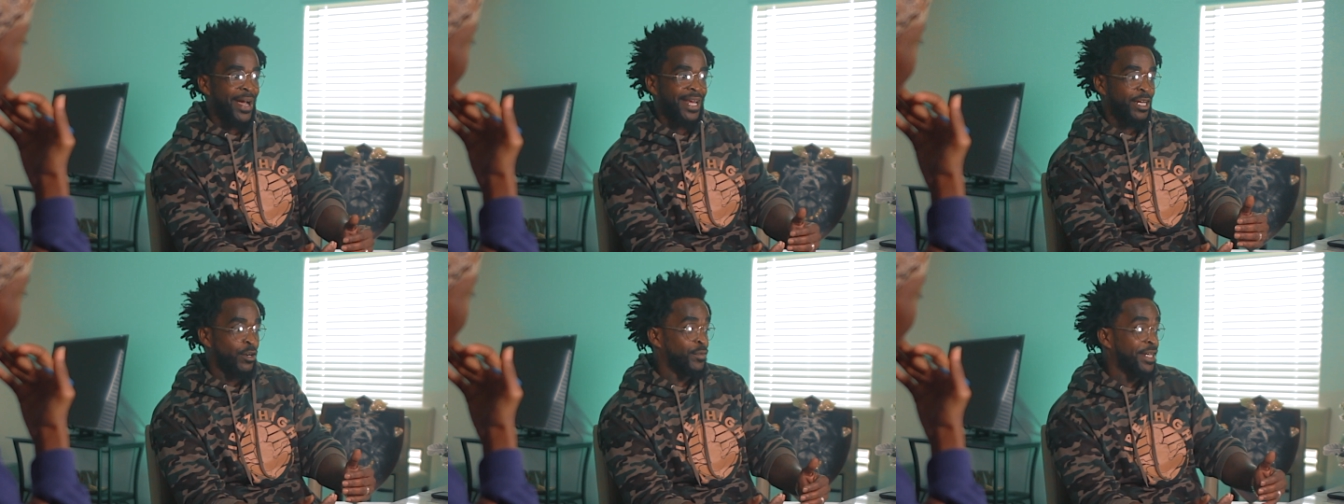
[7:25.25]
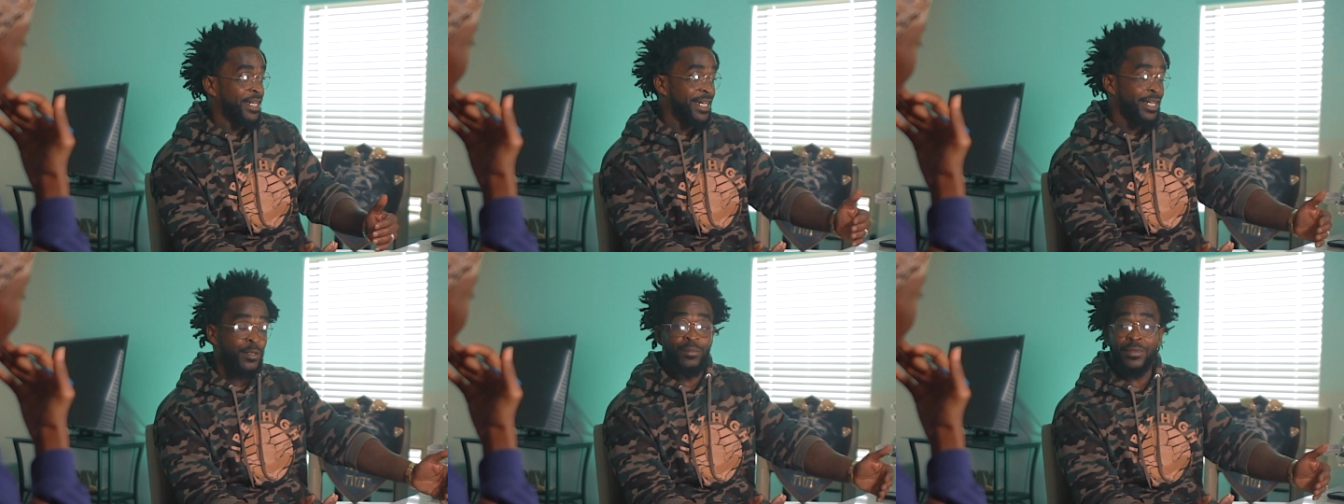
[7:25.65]
might even
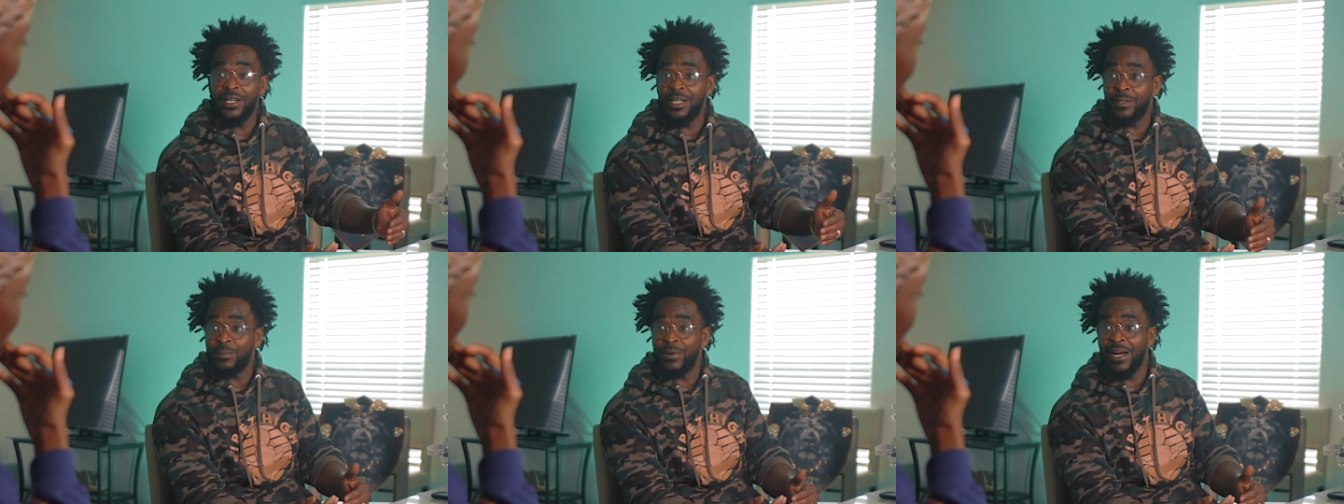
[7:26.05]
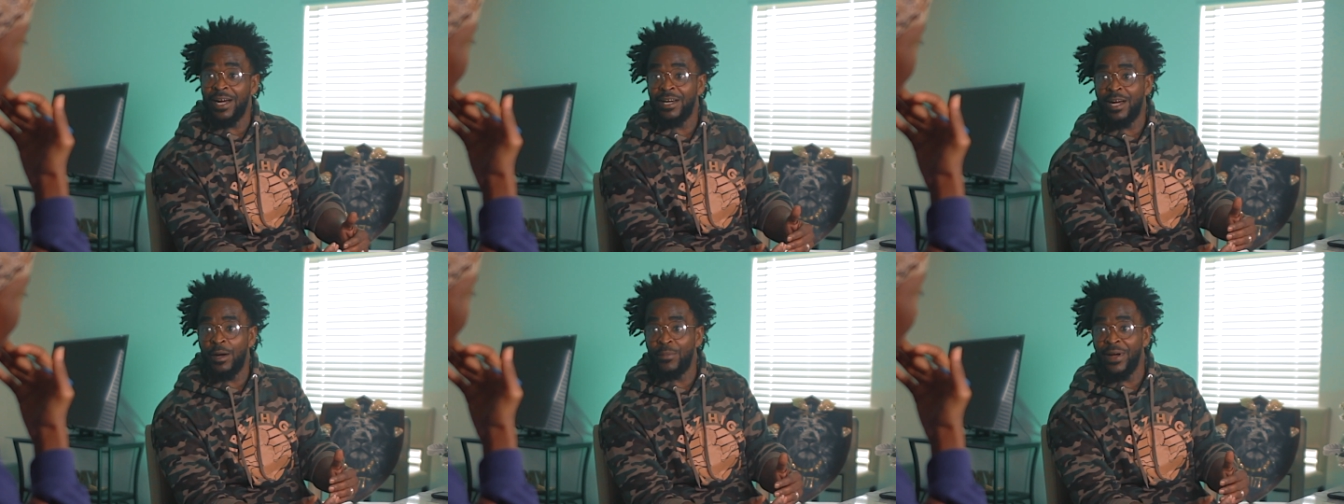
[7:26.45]
need the money, but
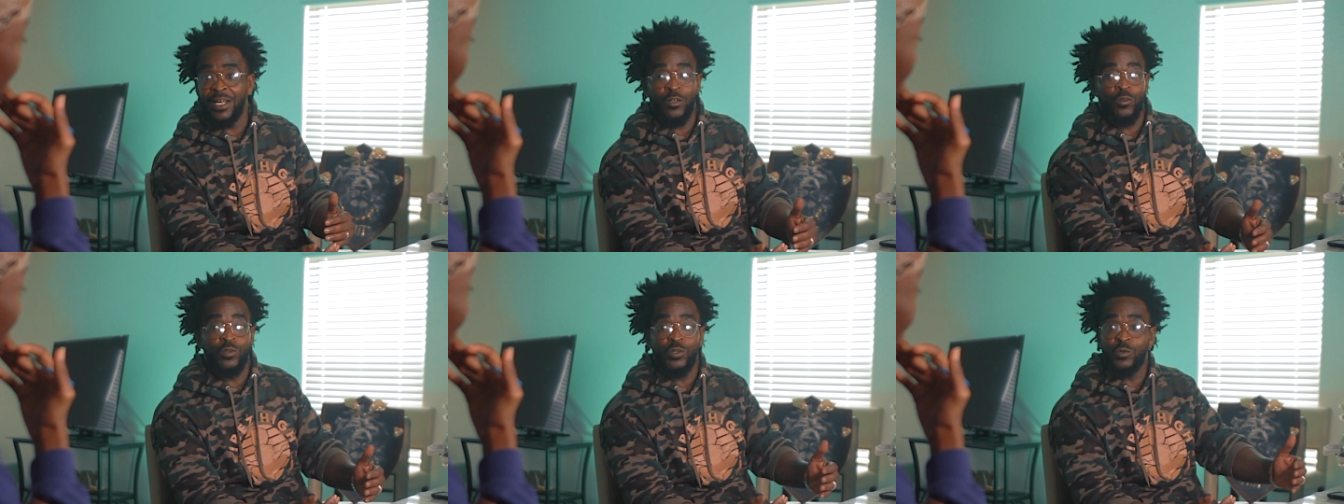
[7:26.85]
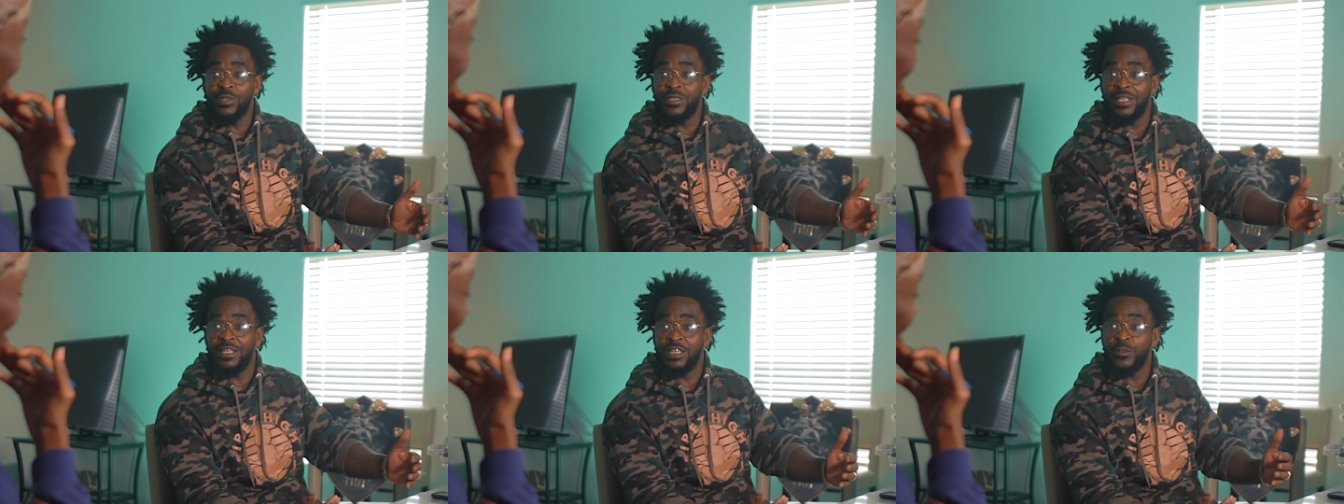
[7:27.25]
I, I, might go do
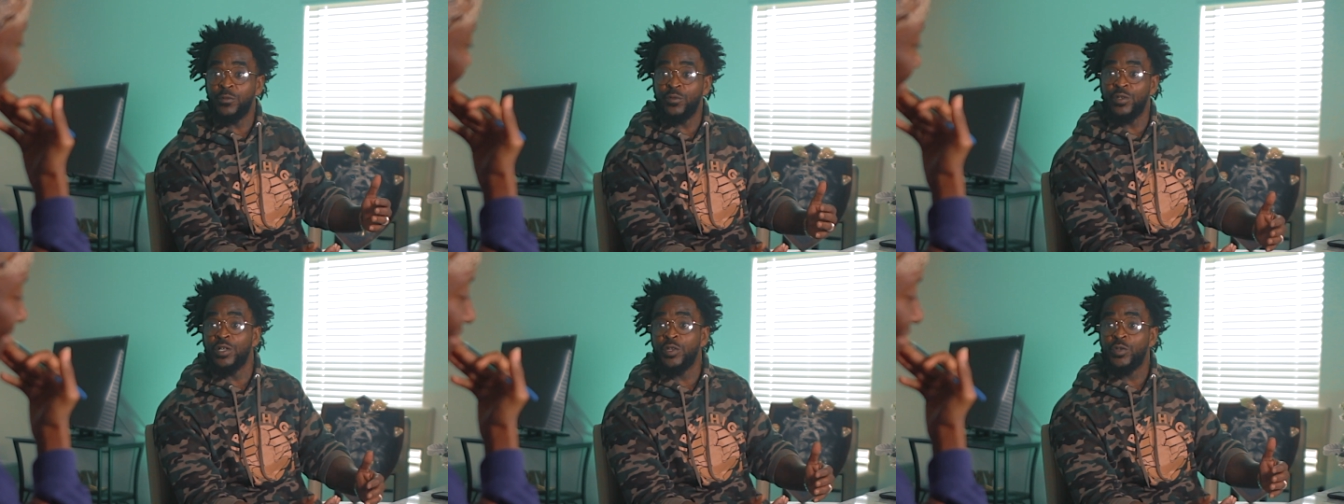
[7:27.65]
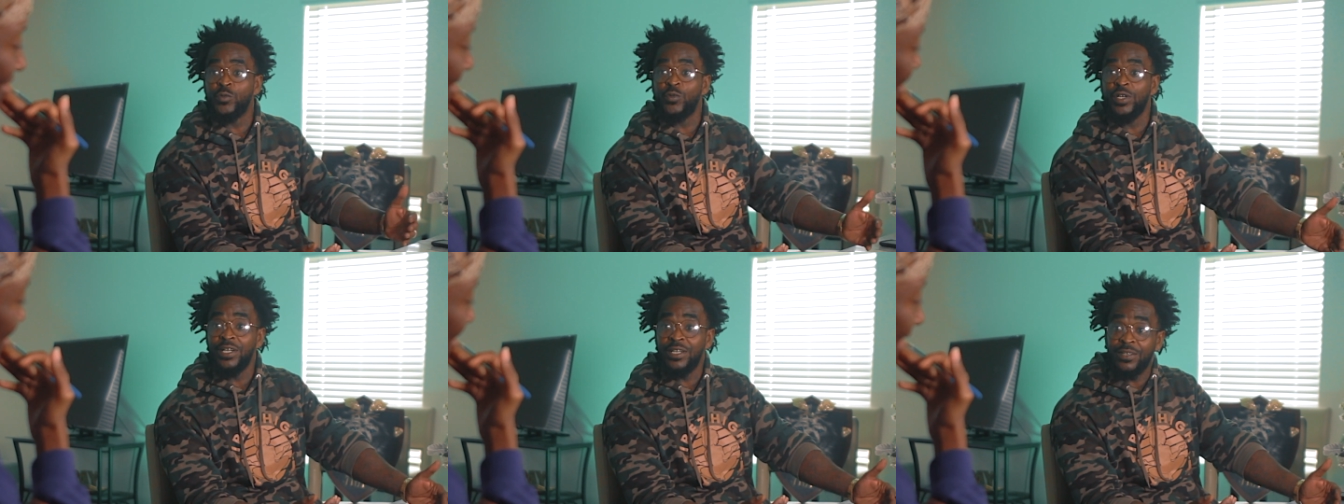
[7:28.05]
something just for the
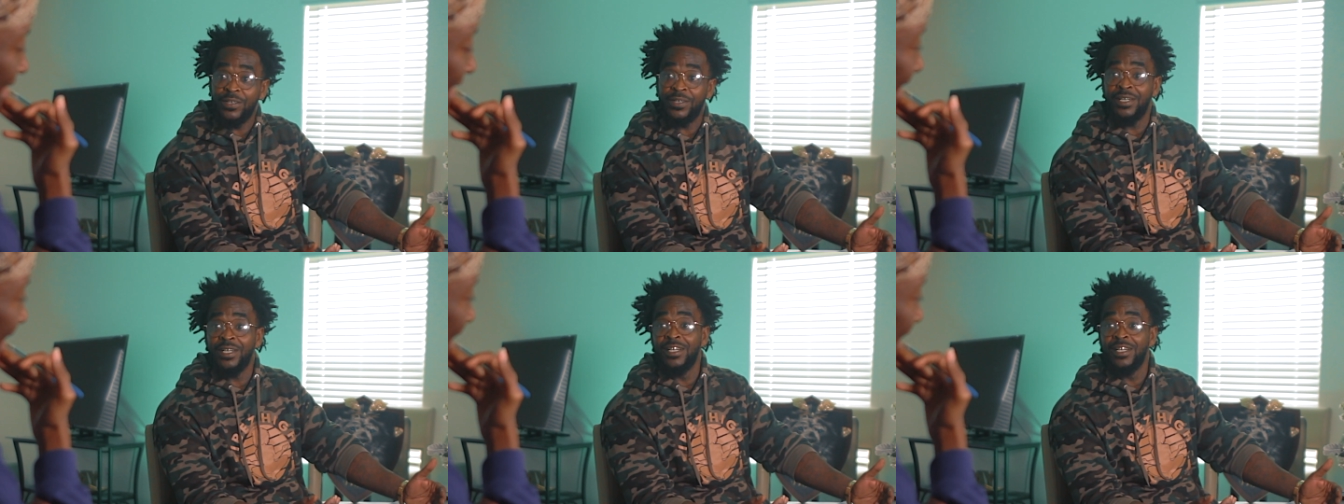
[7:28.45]
thrill.